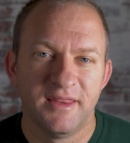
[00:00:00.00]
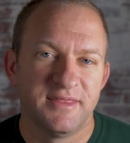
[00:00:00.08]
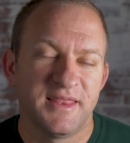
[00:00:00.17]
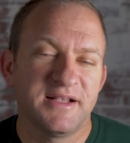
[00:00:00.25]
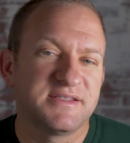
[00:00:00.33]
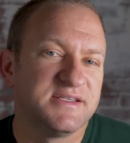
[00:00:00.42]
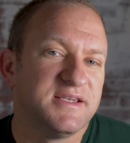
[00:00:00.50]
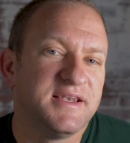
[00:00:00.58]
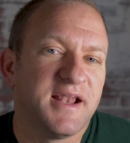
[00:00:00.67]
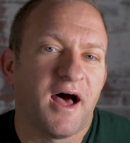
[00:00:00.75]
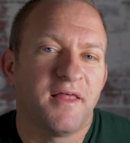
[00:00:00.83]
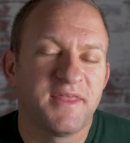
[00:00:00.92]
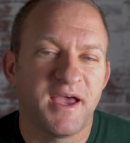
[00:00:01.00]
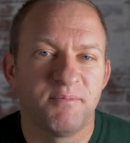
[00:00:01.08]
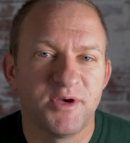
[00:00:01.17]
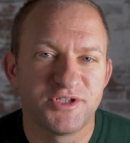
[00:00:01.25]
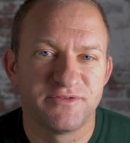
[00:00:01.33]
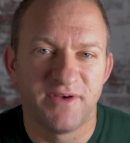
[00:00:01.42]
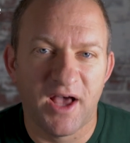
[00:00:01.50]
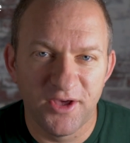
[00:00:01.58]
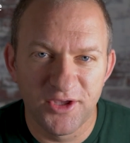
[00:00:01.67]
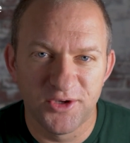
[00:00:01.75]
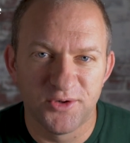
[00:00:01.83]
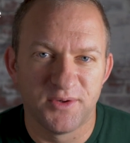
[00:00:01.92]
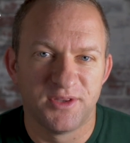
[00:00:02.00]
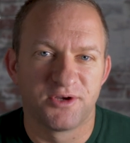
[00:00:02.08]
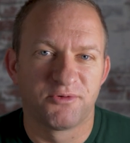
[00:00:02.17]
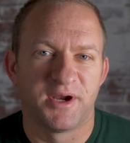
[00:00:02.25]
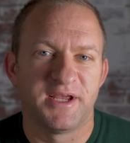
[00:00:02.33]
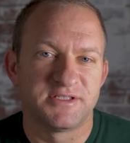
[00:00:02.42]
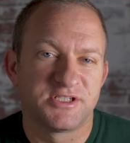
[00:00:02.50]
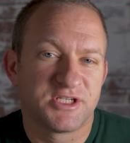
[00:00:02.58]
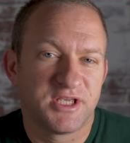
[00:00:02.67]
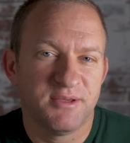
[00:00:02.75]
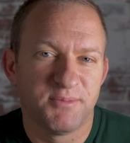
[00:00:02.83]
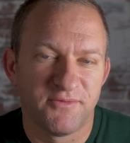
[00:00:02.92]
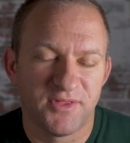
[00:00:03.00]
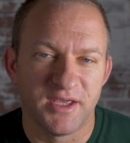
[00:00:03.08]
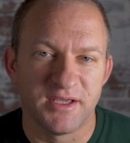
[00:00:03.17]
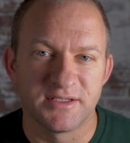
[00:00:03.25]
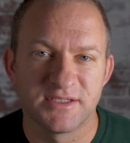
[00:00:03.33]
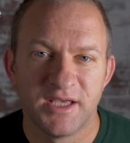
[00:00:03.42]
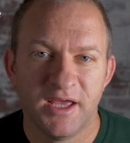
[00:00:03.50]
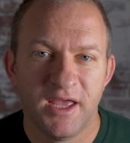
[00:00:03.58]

That's not that much value in the grand scheme of things.